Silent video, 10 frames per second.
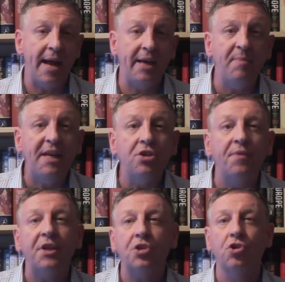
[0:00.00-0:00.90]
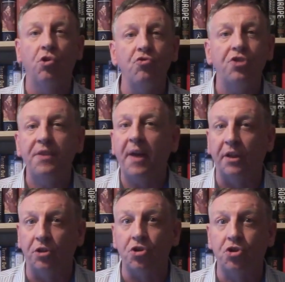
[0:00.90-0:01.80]
enemies of this country that
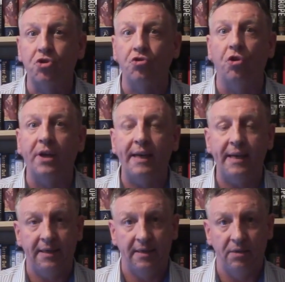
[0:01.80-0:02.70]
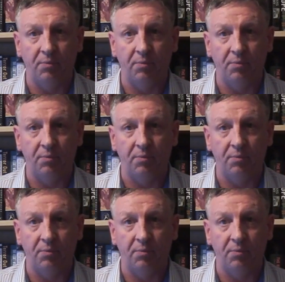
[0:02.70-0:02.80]
are destroying it.